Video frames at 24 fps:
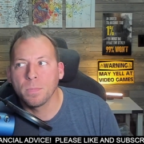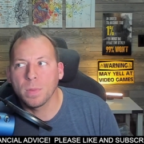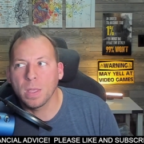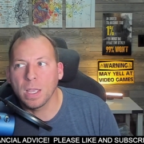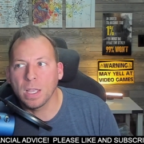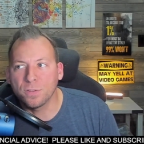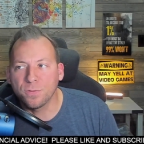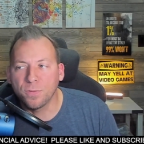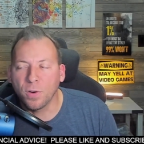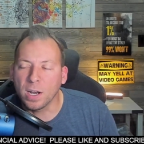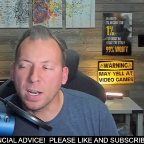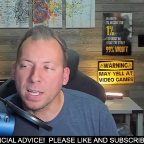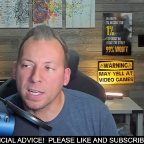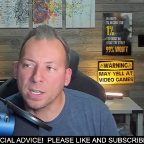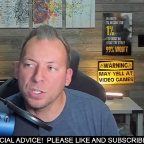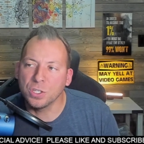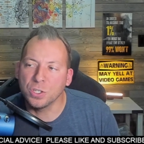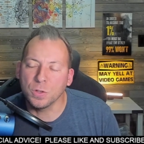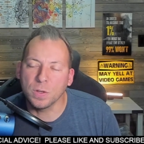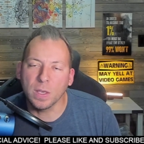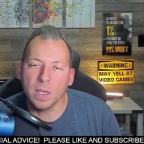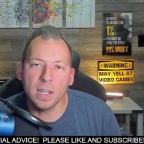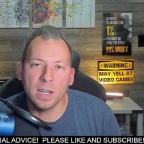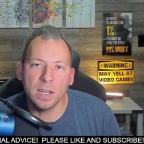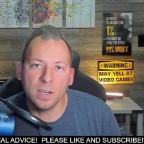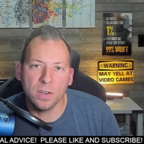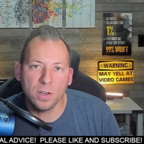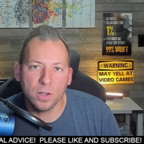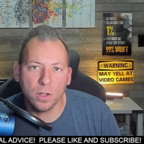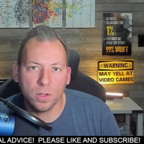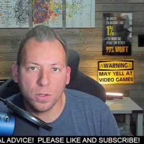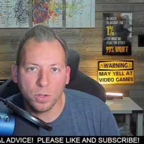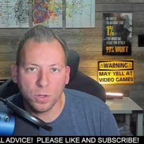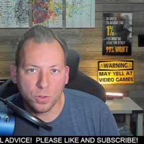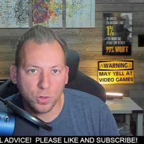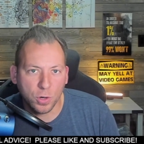it's funny because
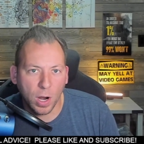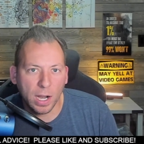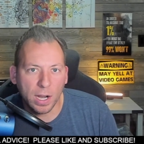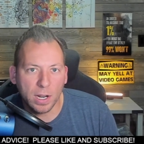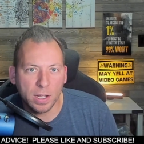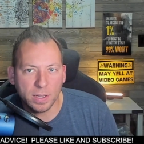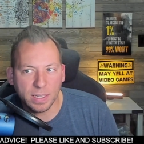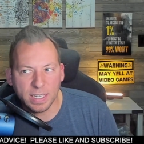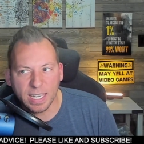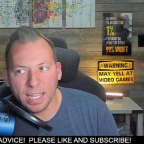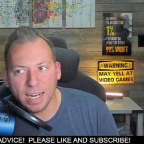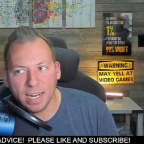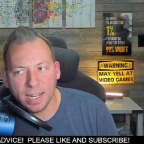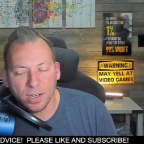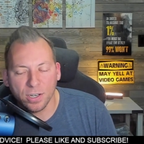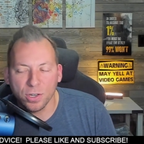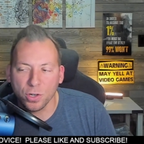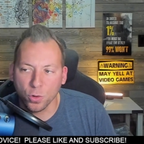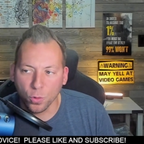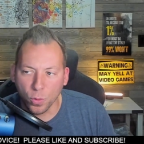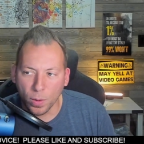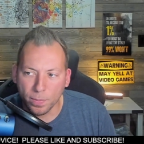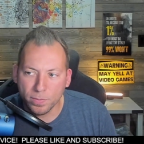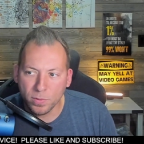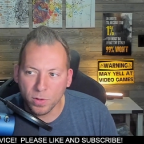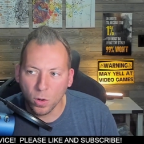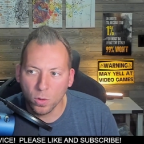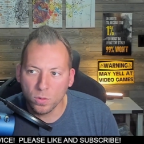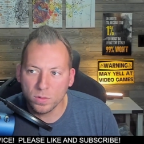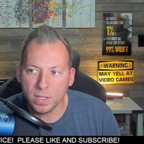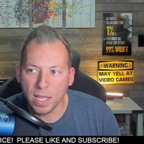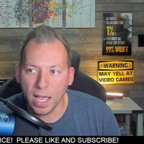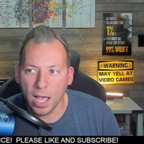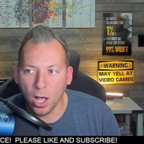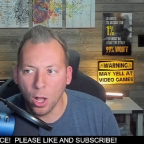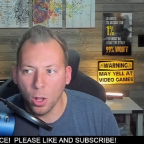you try to get into crypto
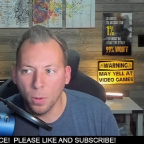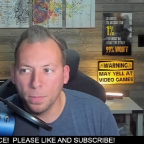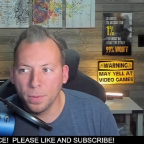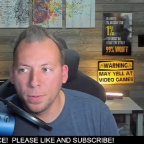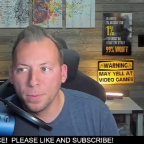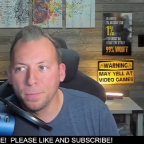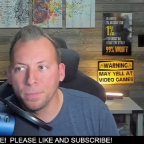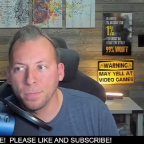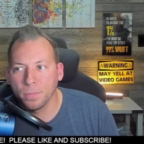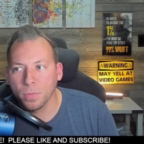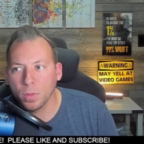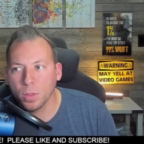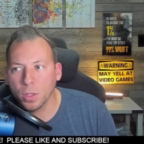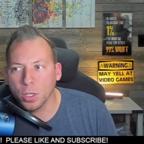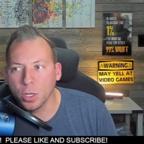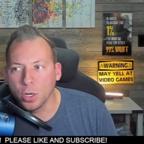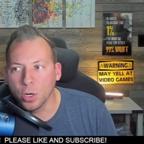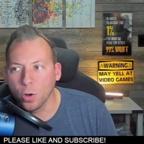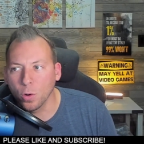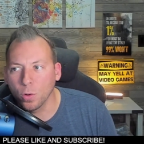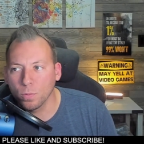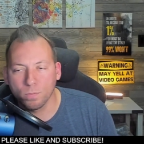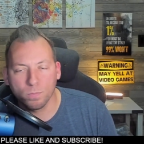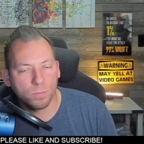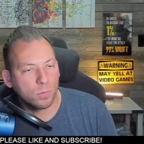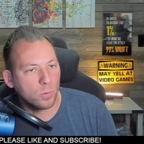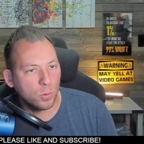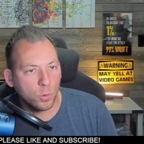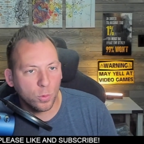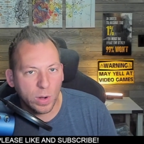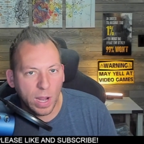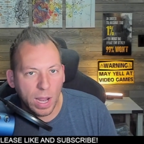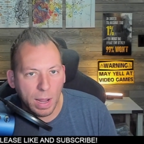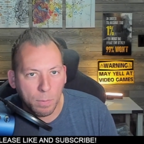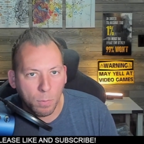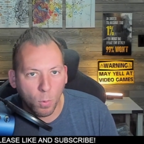to help, you know,
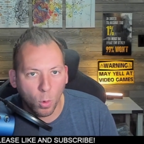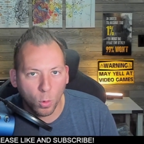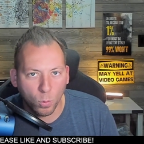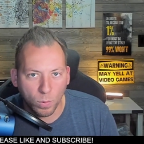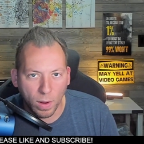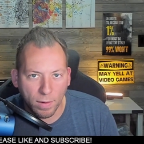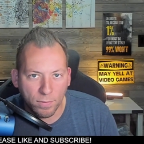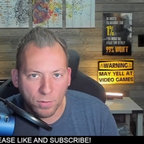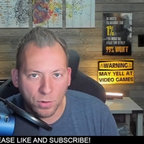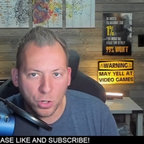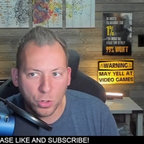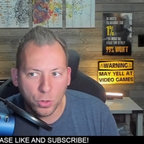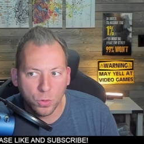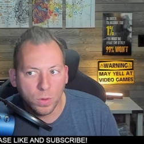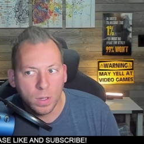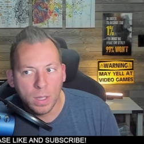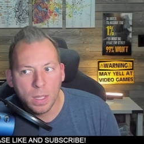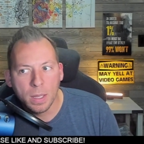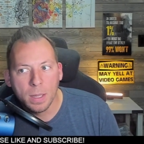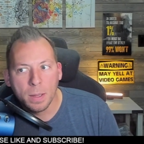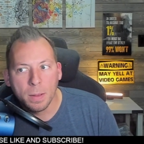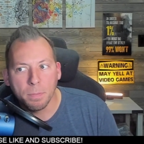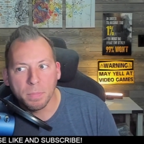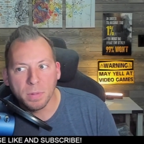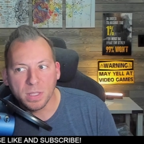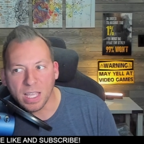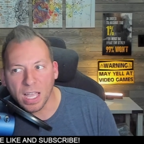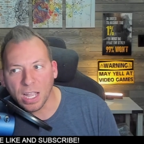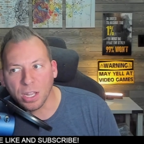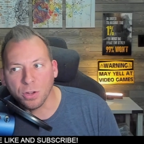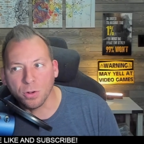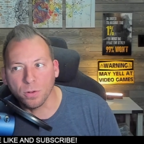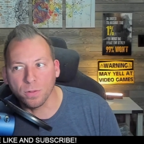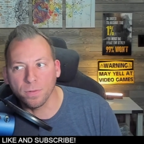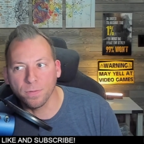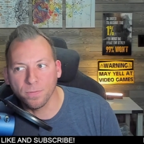create more revenue, but
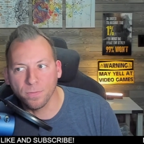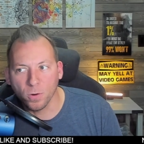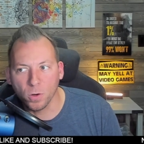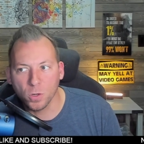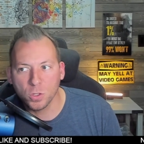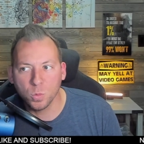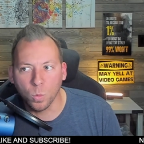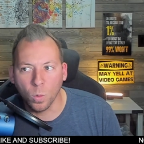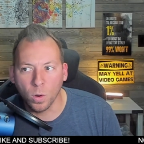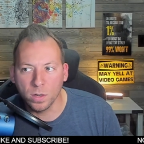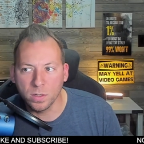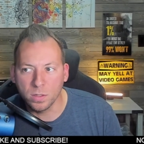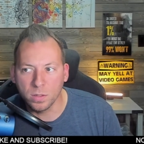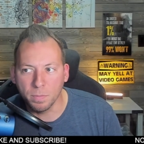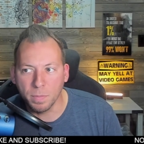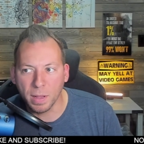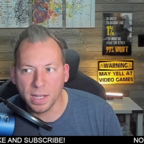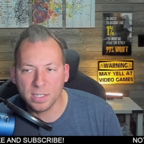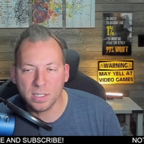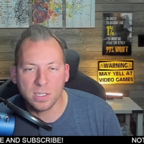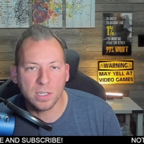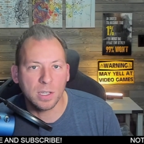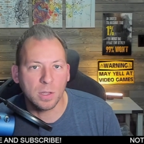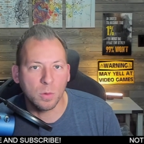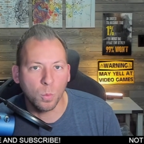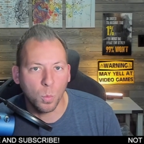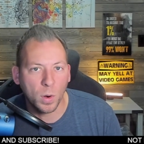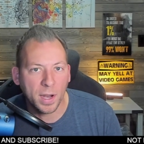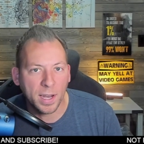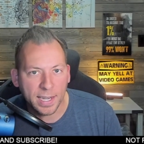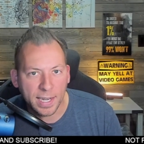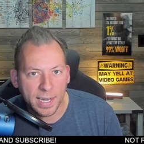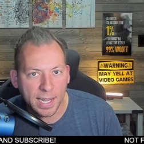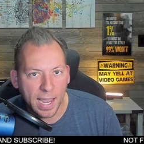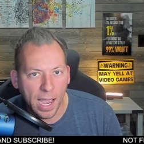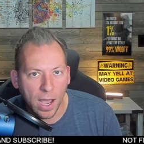then you're the first one to basically
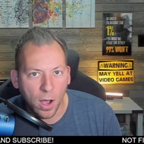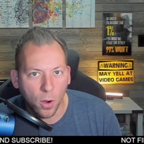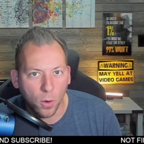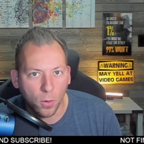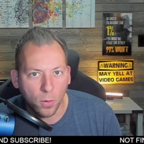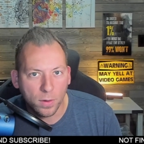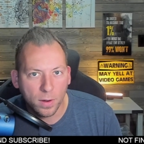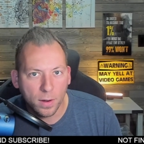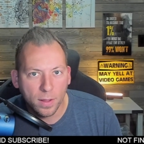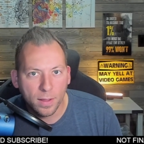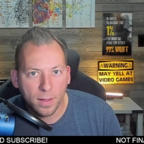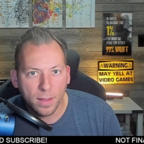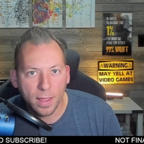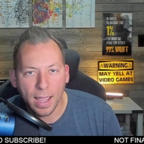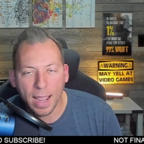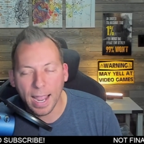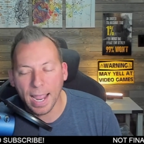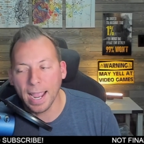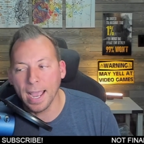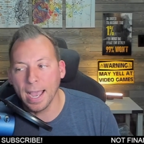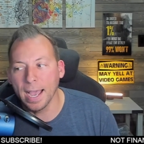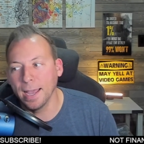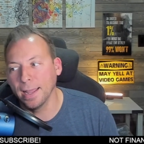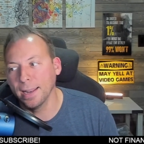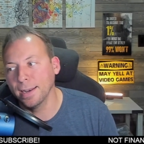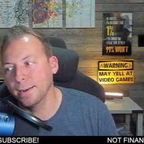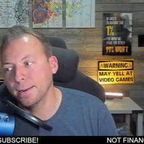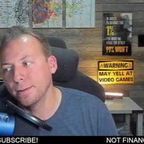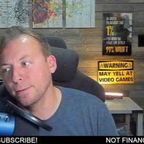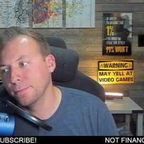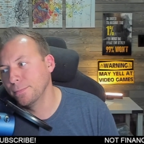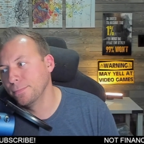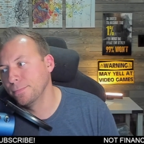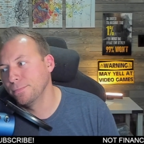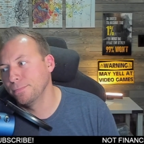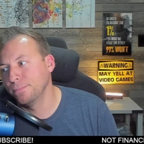weenie out. And
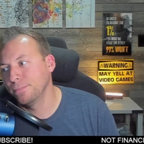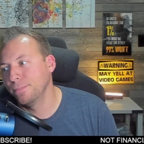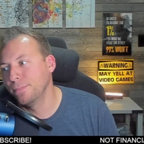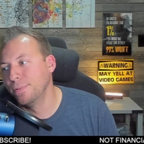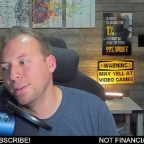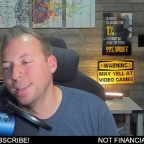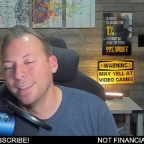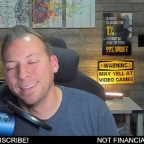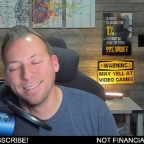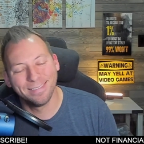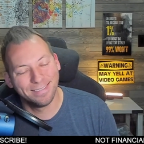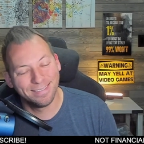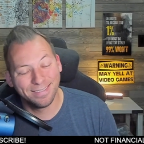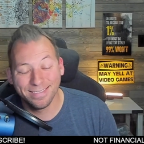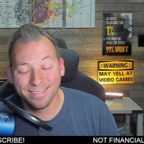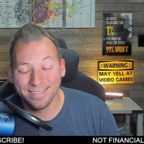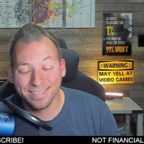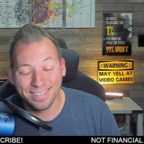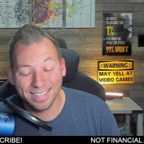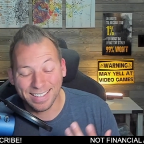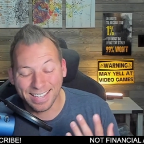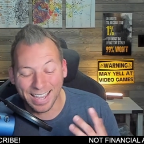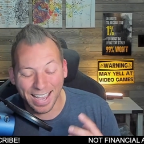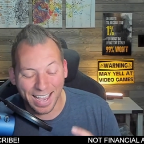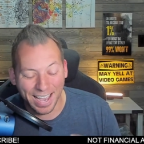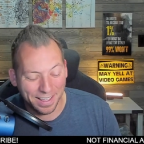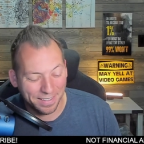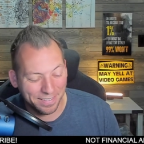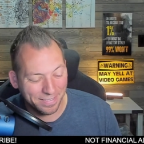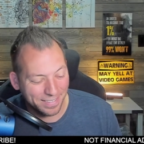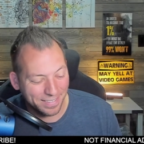yeah,